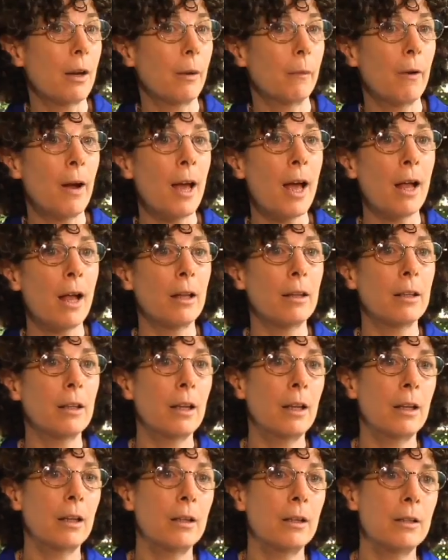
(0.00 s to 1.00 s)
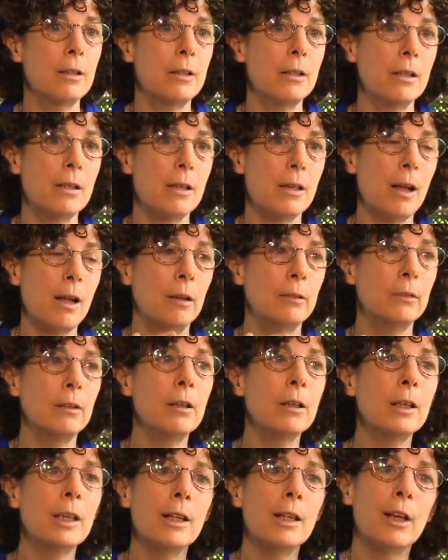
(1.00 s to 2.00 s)
around, and
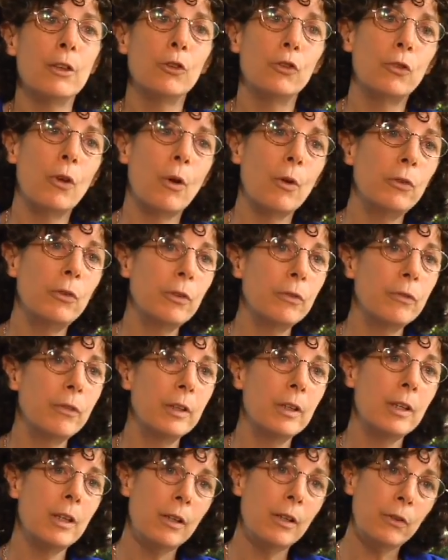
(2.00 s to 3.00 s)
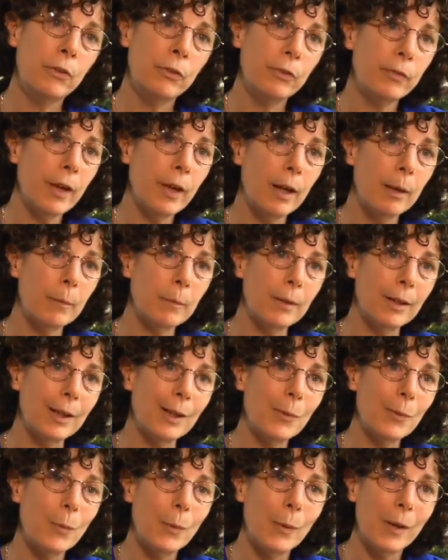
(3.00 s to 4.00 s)
looking at Joseph and his family,
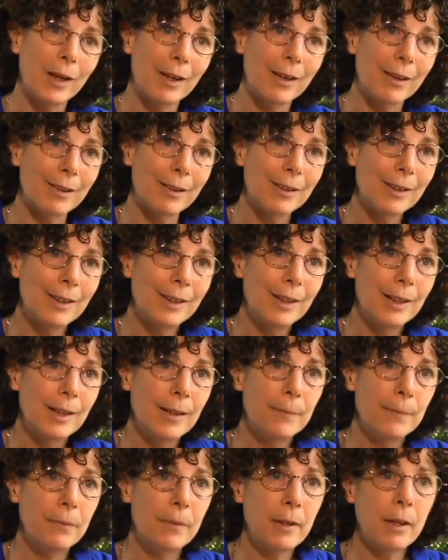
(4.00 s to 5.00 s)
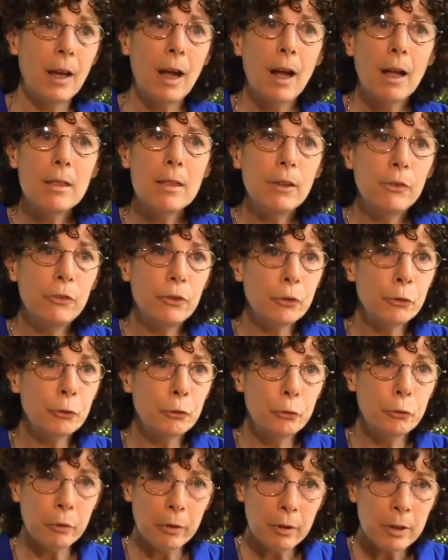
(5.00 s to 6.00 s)
where they had this
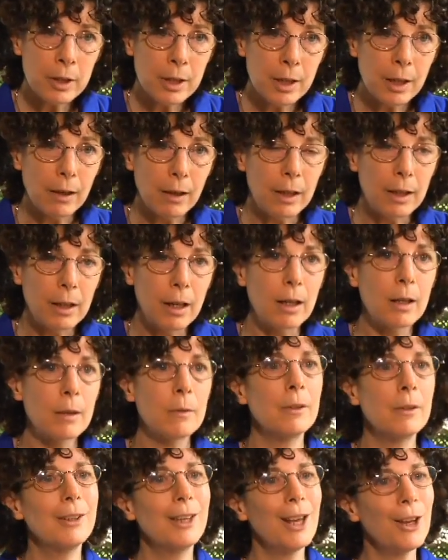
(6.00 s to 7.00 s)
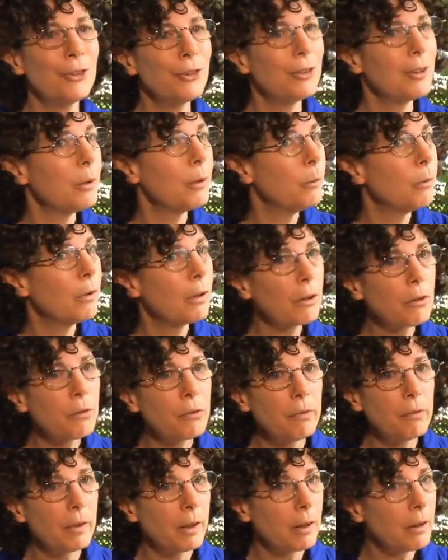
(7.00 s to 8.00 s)
extraordinary luck. And yes, they worked
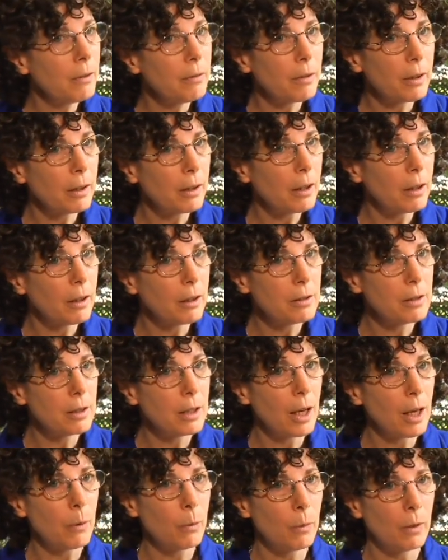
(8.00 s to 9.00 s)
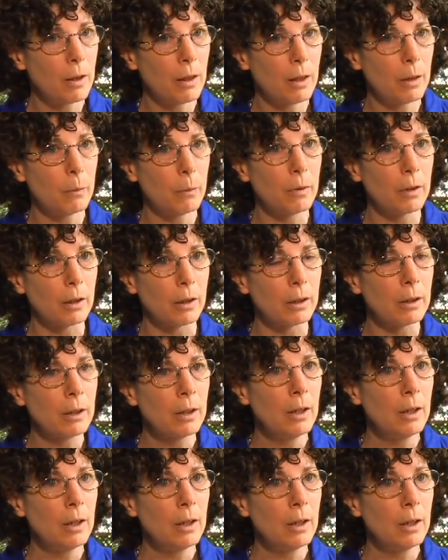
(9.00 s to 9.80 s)
very, very hard to get where they were.